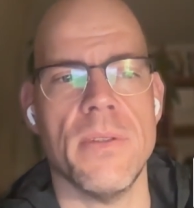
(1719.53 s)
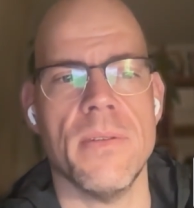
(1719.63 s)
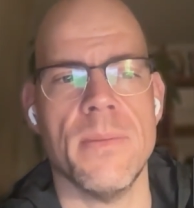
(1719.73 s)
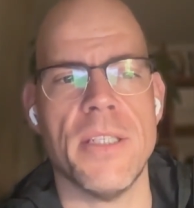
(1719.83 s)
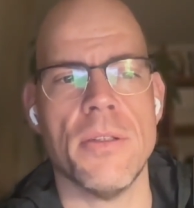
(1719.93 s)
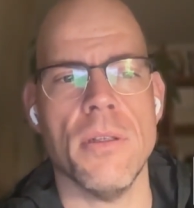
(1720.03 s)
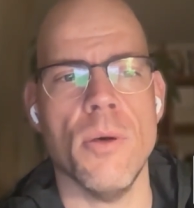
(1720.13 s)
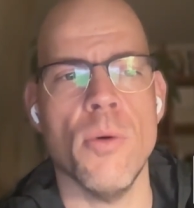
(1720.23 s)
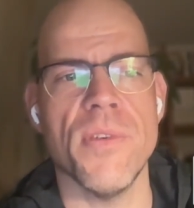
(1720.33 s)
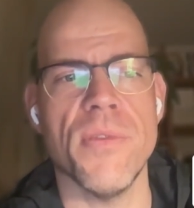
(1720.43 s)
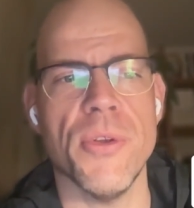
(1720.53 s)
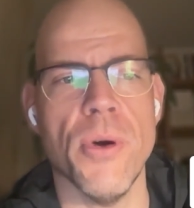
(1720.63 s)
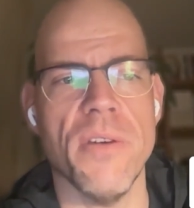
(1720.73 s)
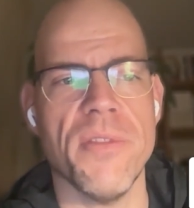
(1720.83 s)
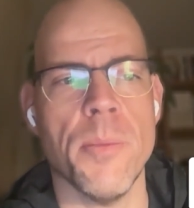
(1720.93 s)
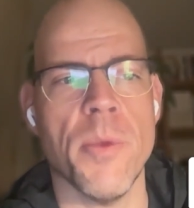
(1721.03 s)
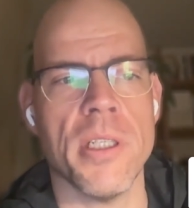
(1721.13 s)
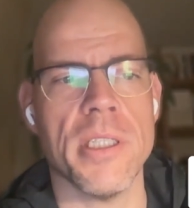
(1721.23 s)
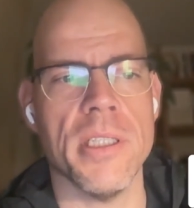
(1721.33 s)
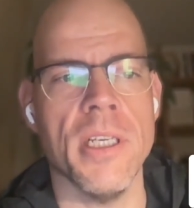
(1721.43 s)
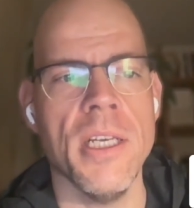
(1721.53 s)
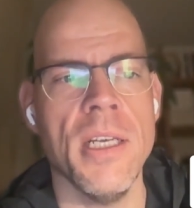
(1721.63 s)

special overview of the market,